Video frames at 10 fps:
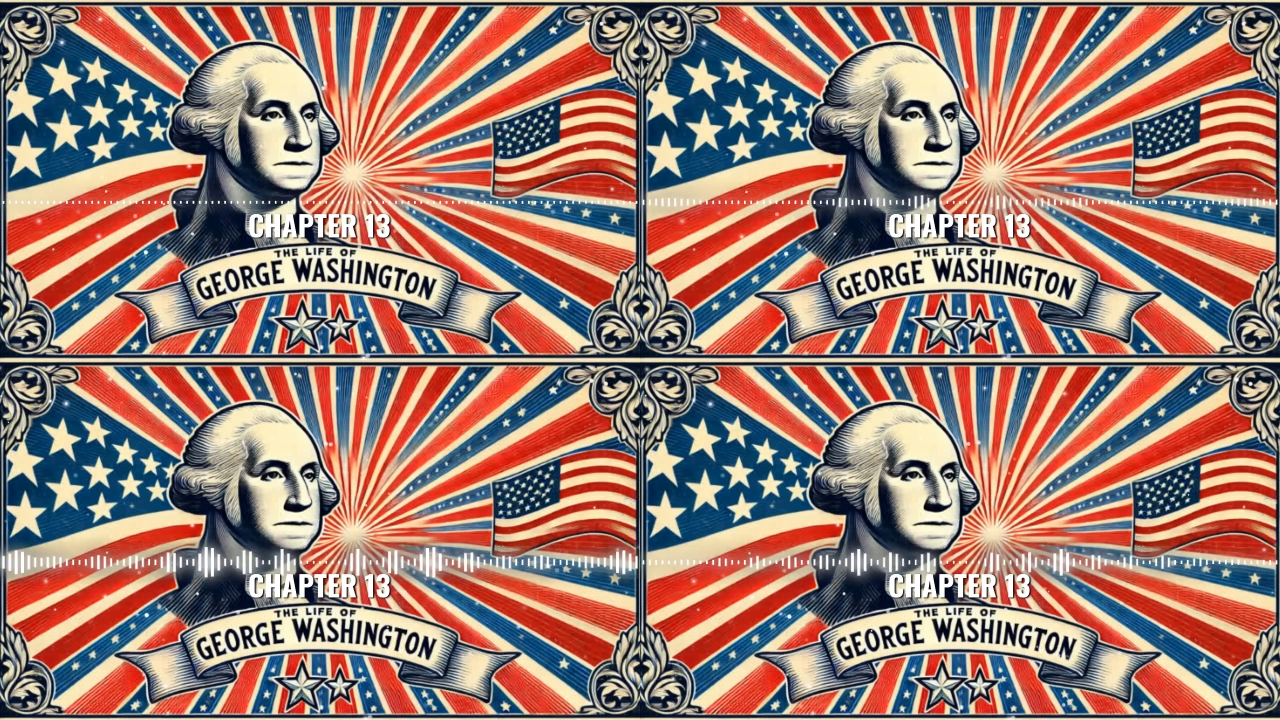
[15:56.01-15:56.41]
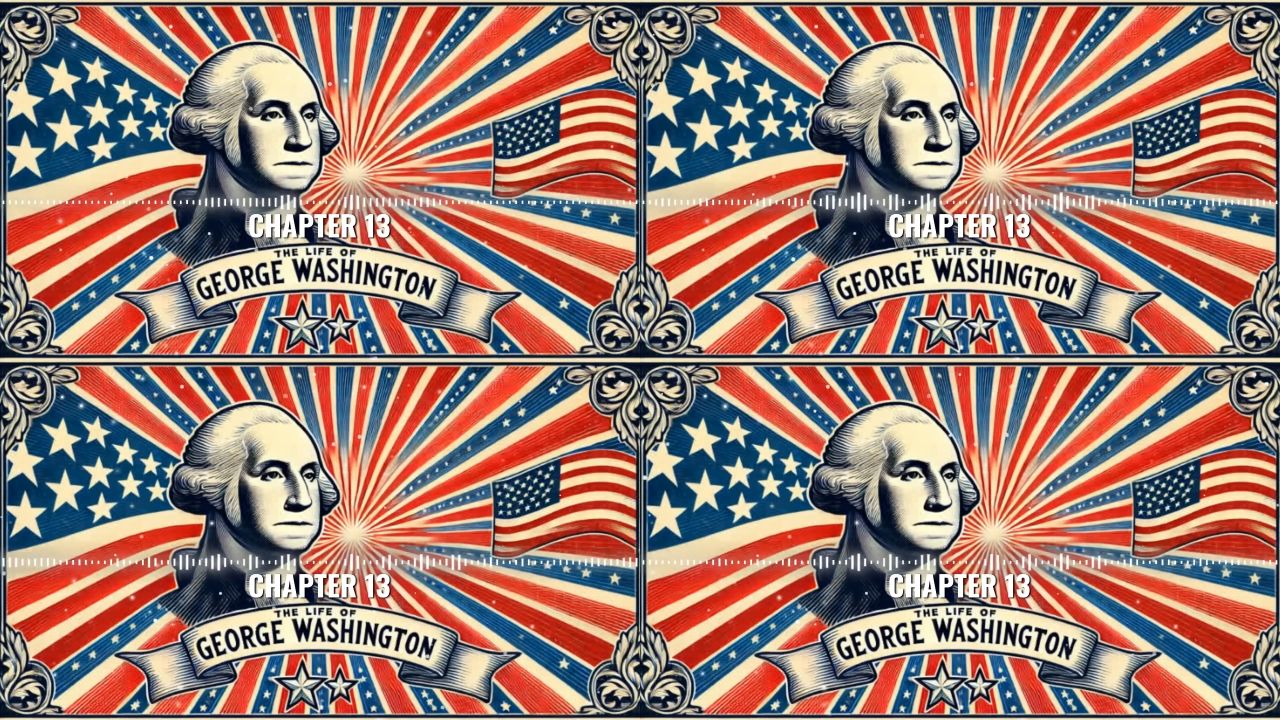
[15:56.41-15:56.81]
Col o nel
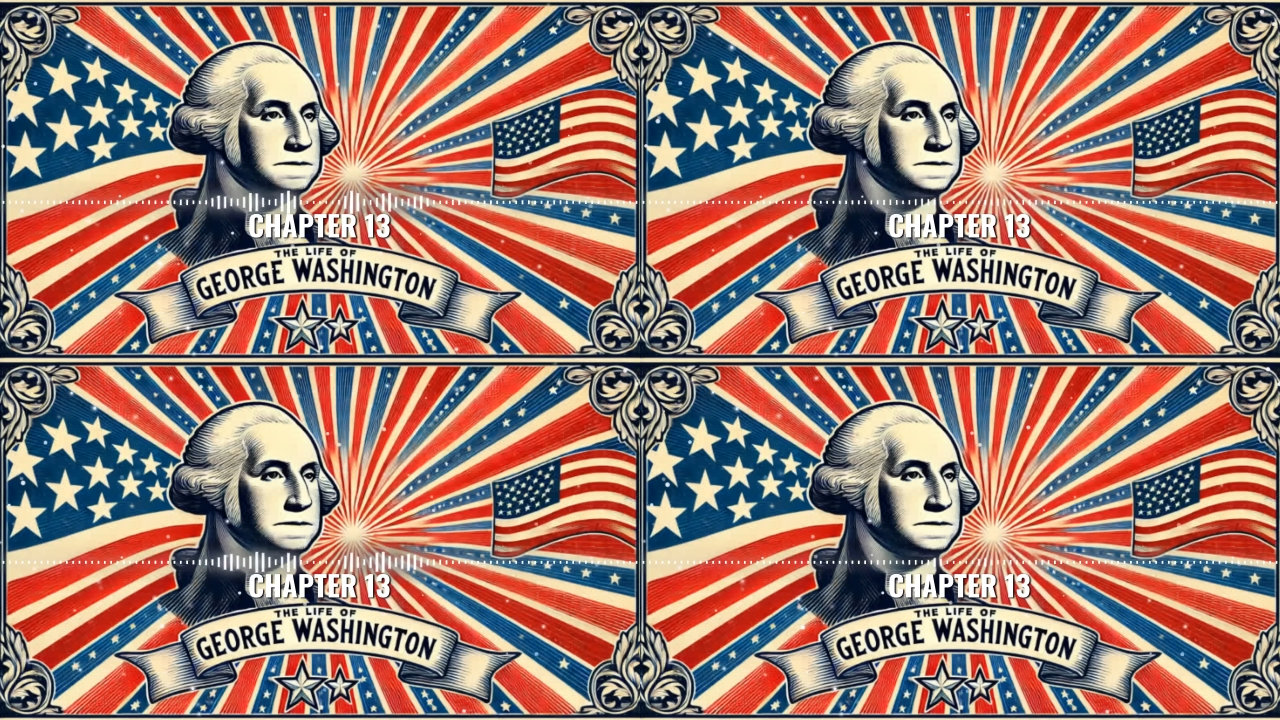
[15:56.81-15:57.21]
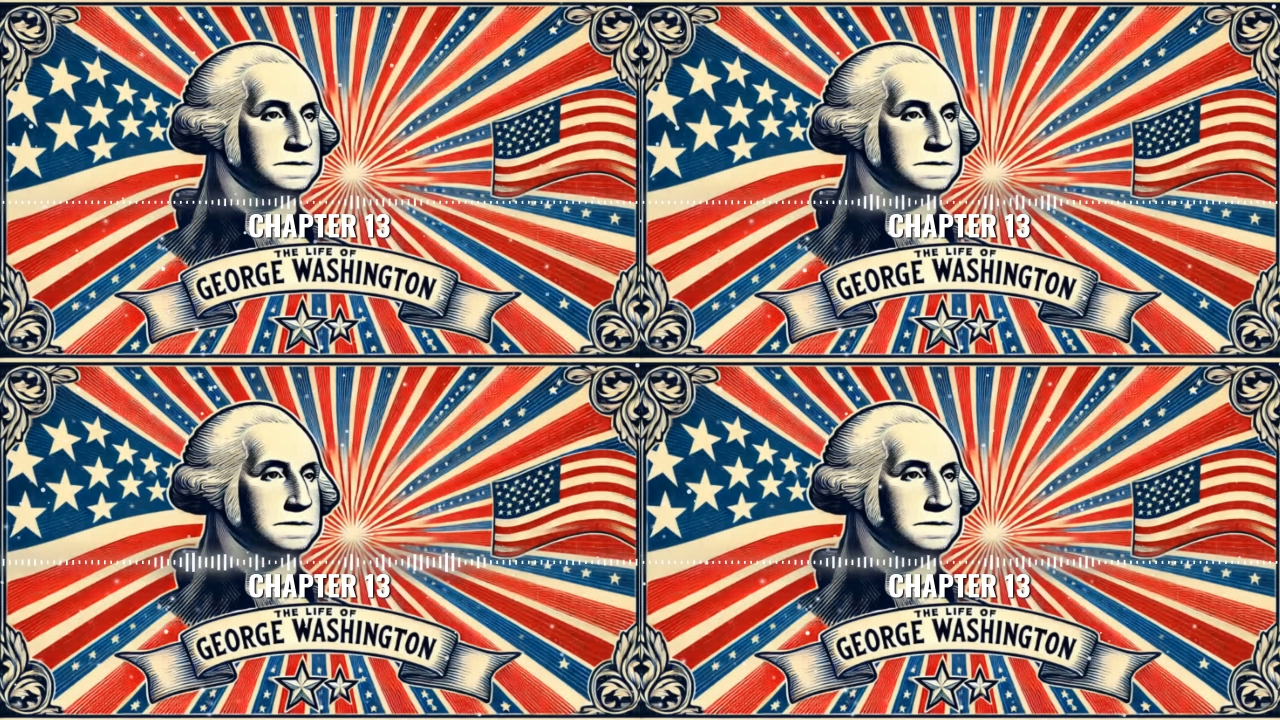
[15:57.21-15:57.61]
De Lan cey,
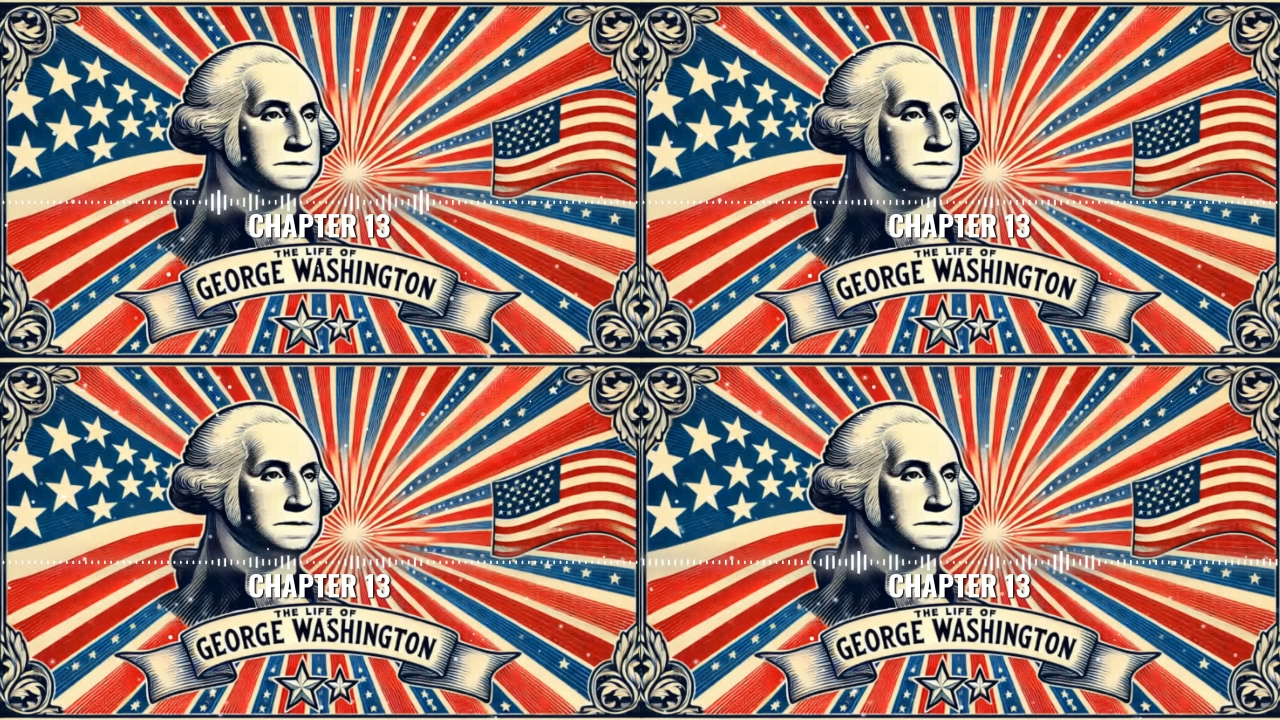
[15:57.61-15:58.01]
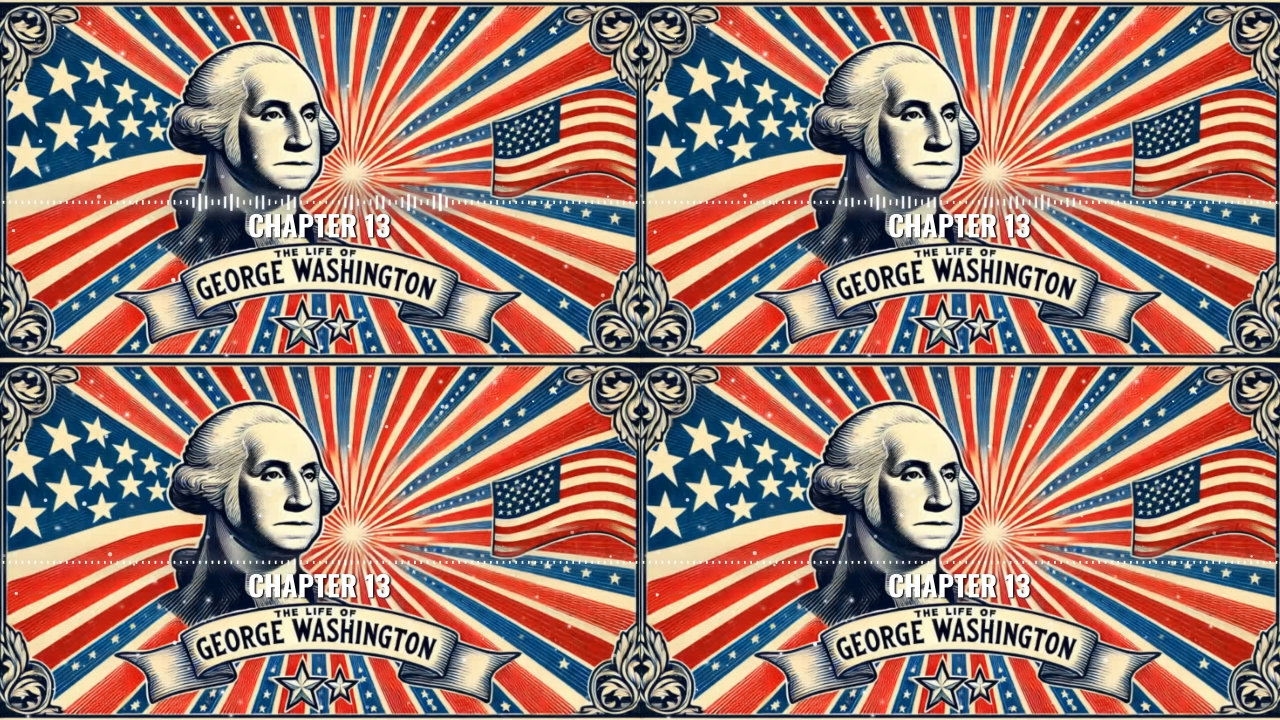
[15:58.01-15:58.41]
who led this
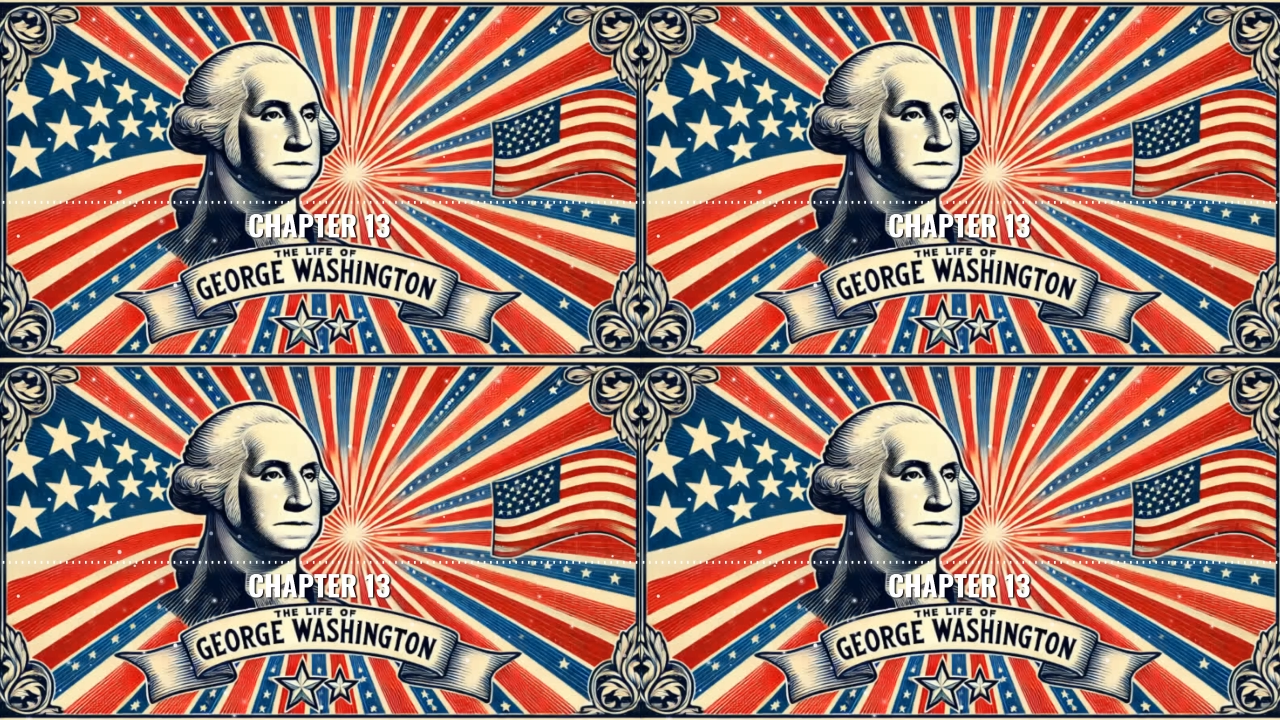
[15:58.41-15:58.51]
raid,